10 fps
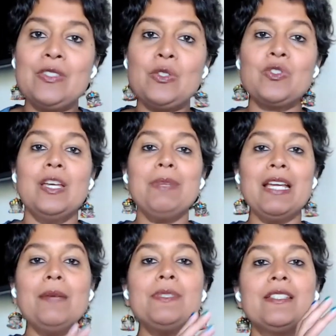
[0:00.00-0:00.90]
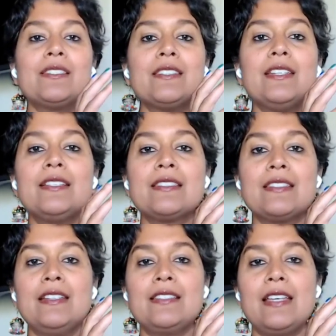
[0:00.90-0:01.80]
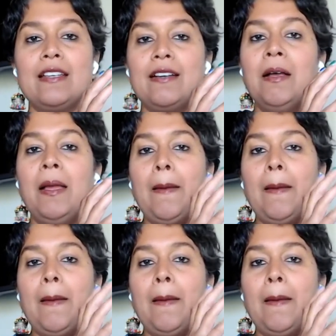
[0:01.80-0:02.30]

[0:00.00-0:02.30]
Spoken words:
So sometimes it's at a